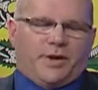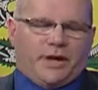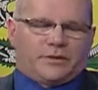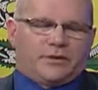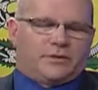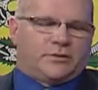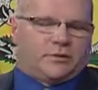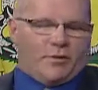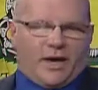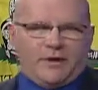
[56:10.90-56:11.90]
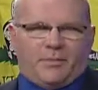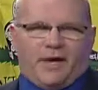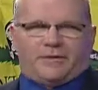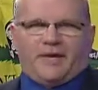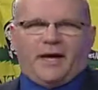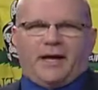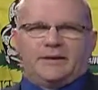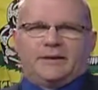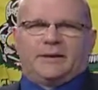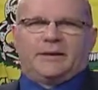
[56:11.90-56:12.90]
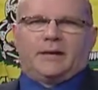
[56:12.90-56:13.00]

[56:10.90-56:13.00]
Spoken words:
But you're right about that.